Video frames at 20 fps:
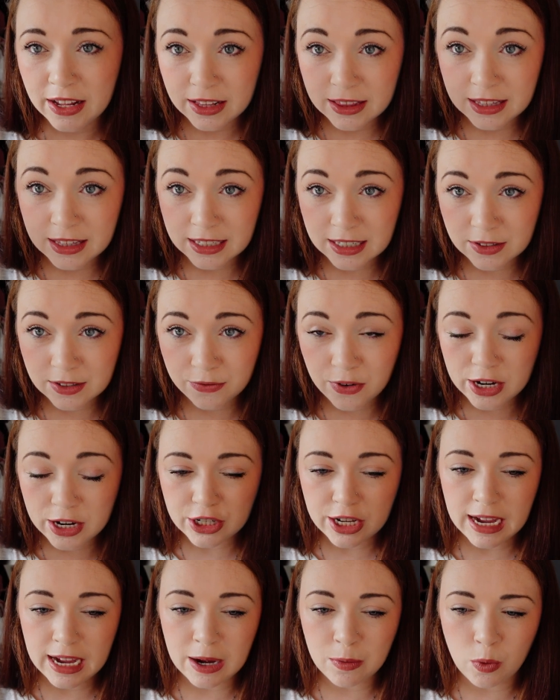This is
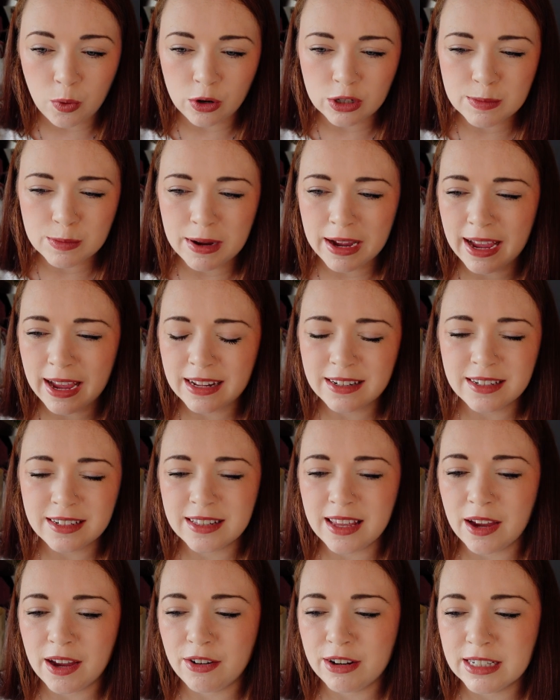fresh hair washed. My hair does
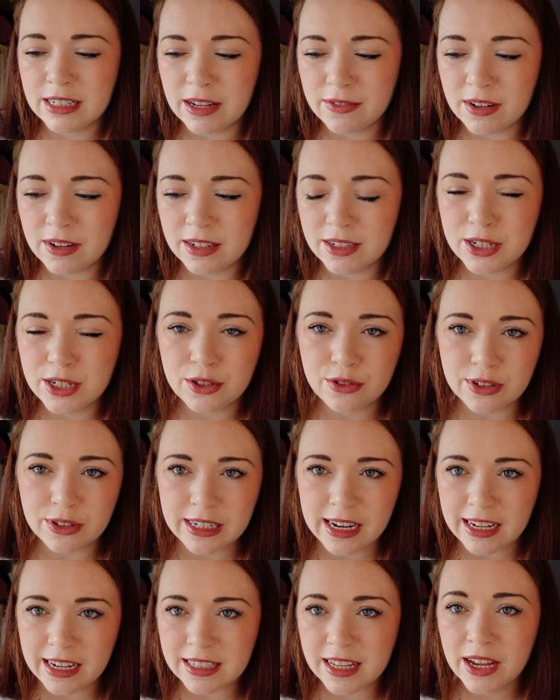get greasy after like 2-3
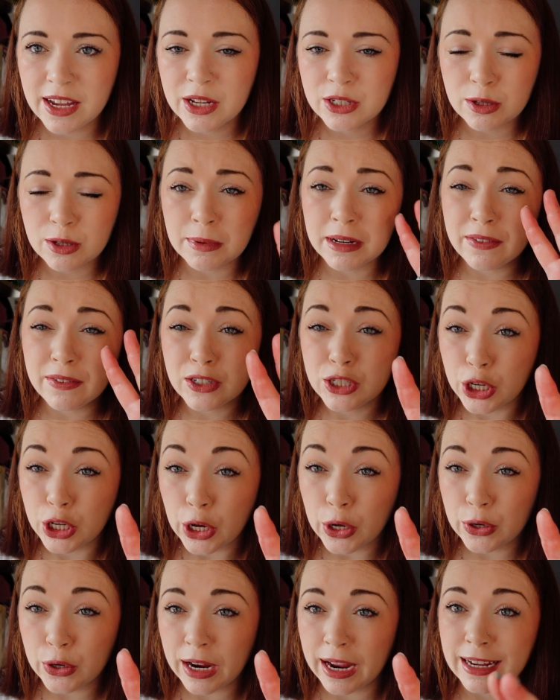days. So I'm going to give it
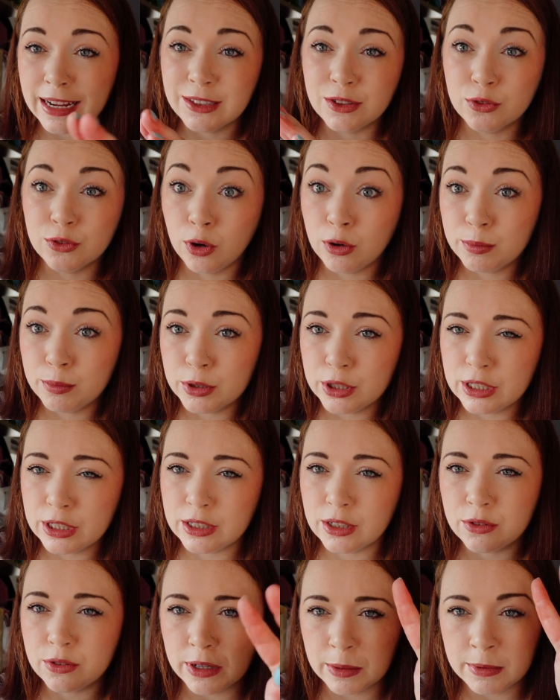2 days, not push it
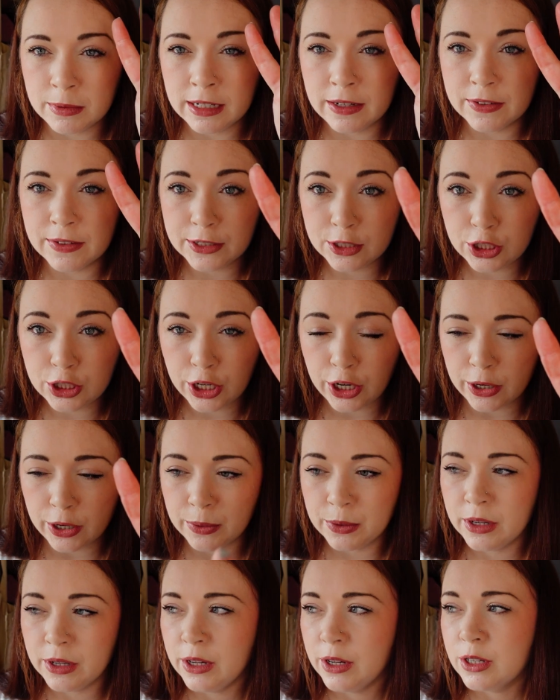to 3. I'm going to give it
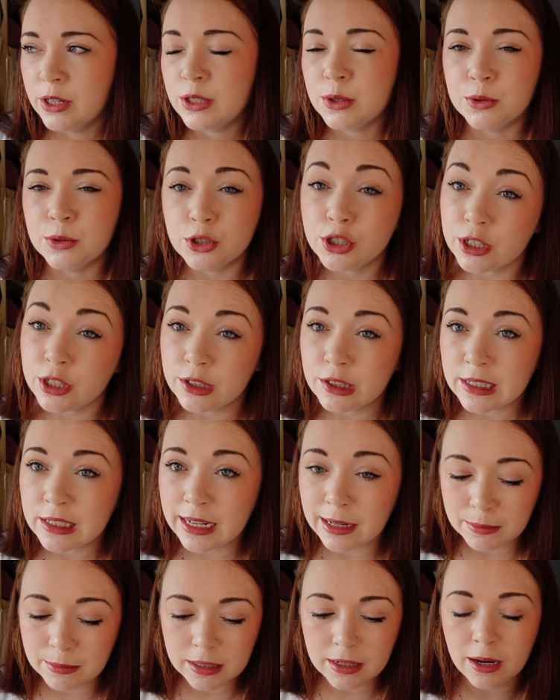2. So on Tuesday,
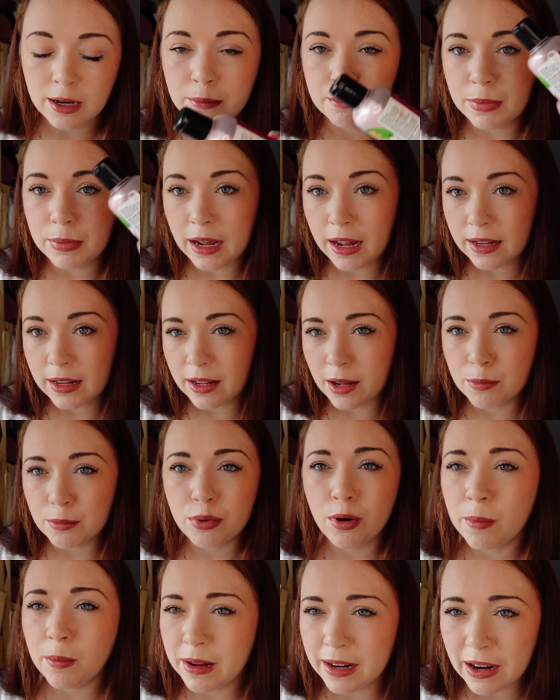I'm going to come back. I'm
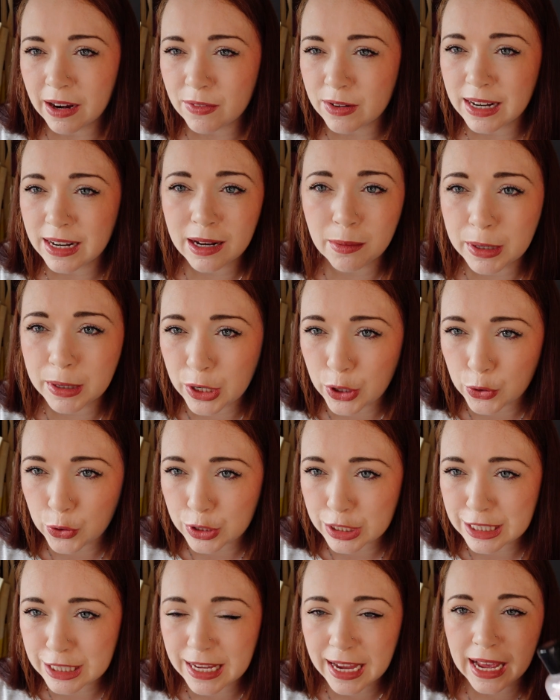probably going to have a little bit of
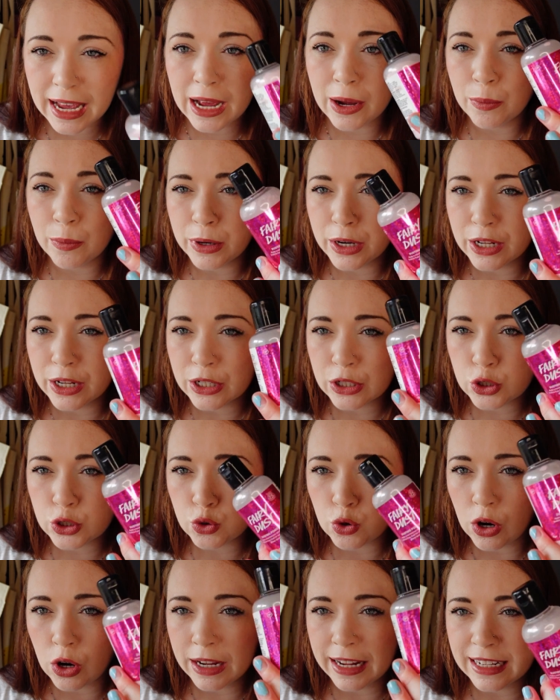greasy hair and we're going to
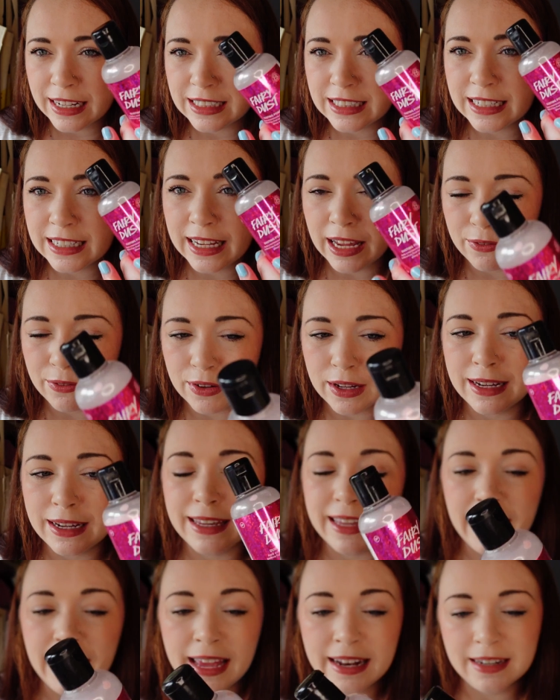try it together
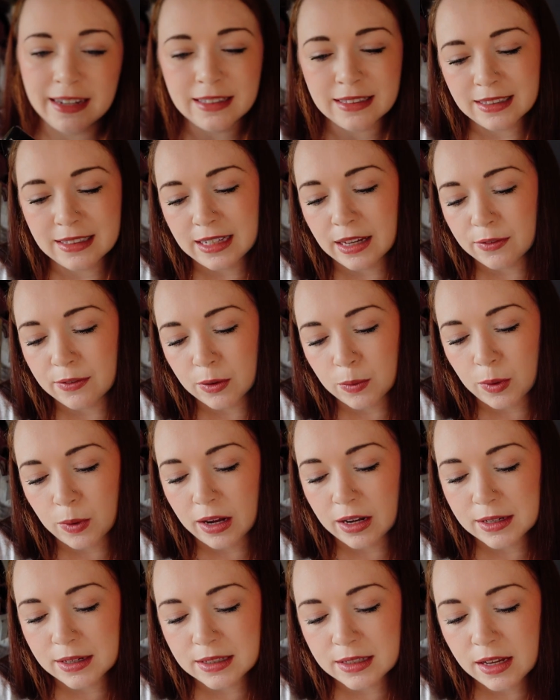again and see if it
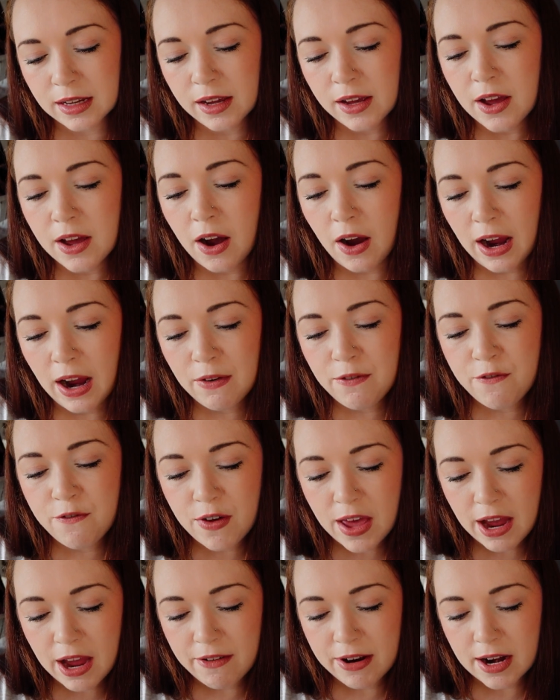works. I have
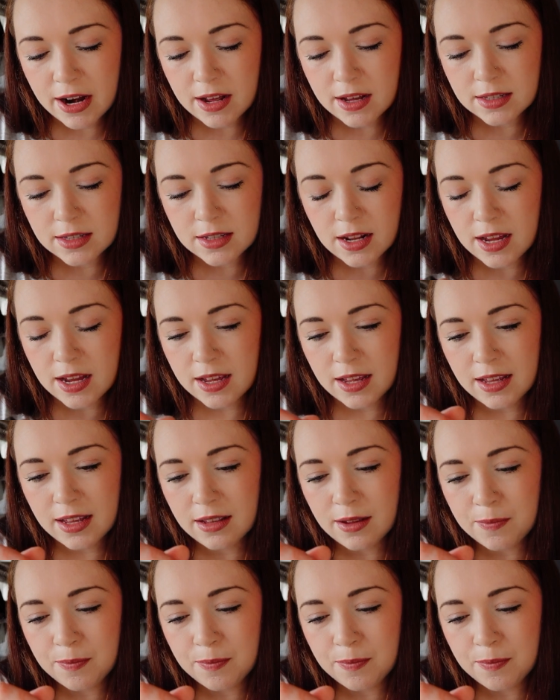fairy dust. Like,